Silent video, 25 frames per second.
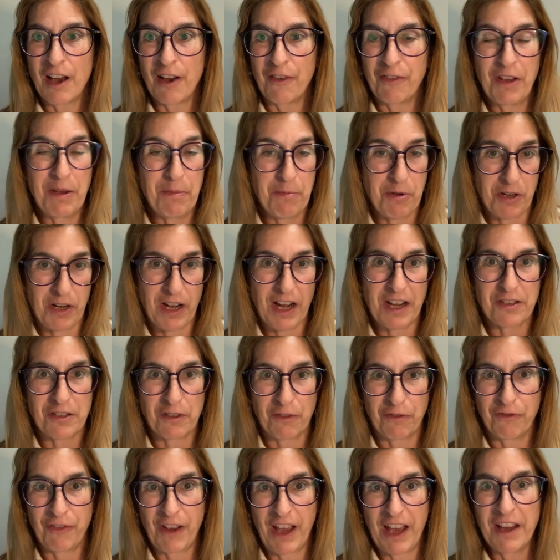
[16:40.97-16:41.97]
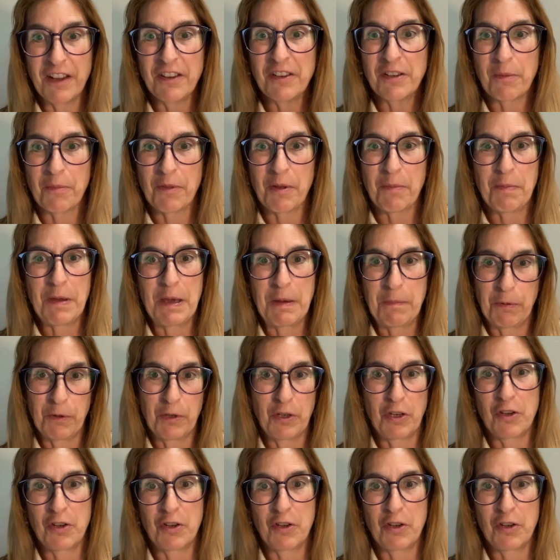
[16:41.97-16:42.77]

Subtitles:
of Himukaizer fandom that people